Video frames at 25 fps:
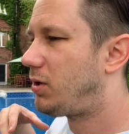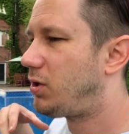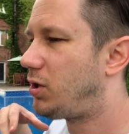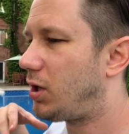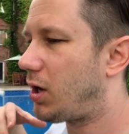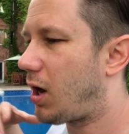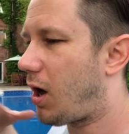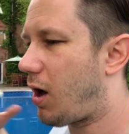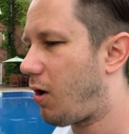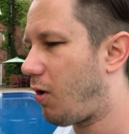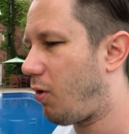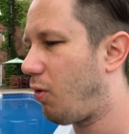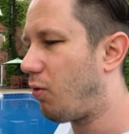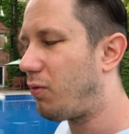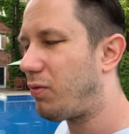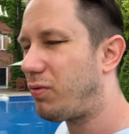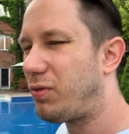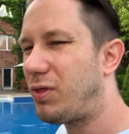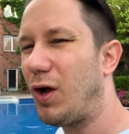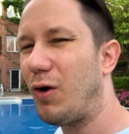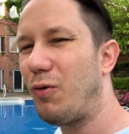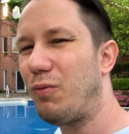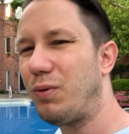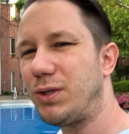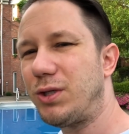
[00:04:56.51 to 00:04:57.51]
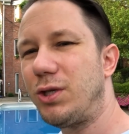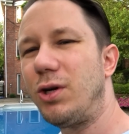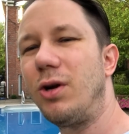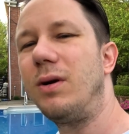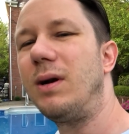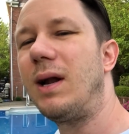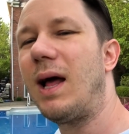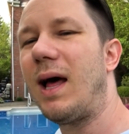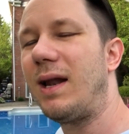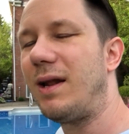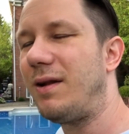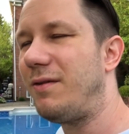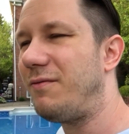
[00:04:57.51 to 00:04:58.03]
their
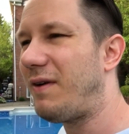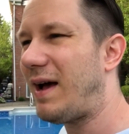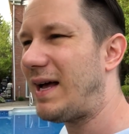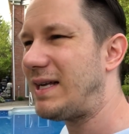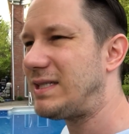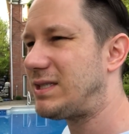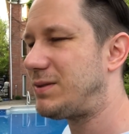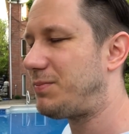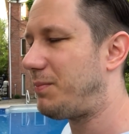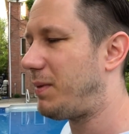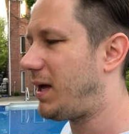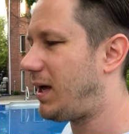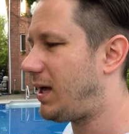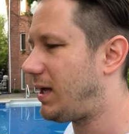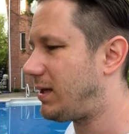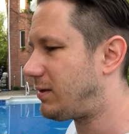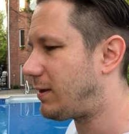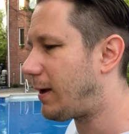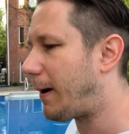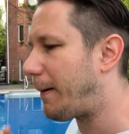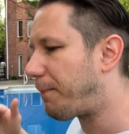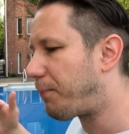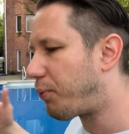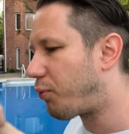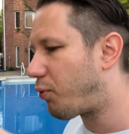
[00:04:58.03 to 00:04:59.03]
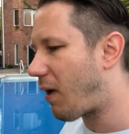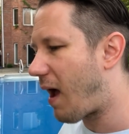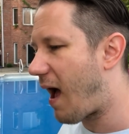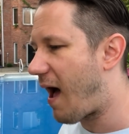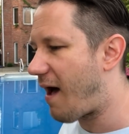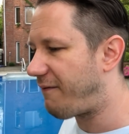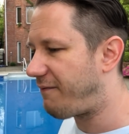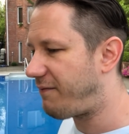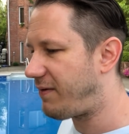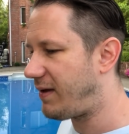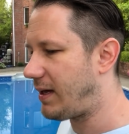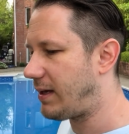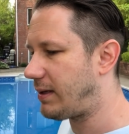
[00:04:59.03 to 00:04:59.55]
return on investment, their
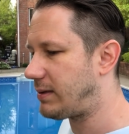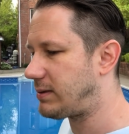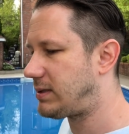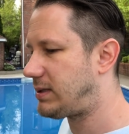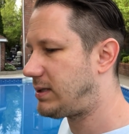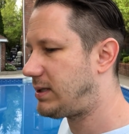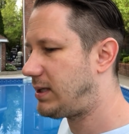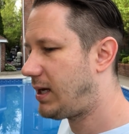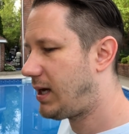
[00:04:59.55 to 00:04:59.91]
profit,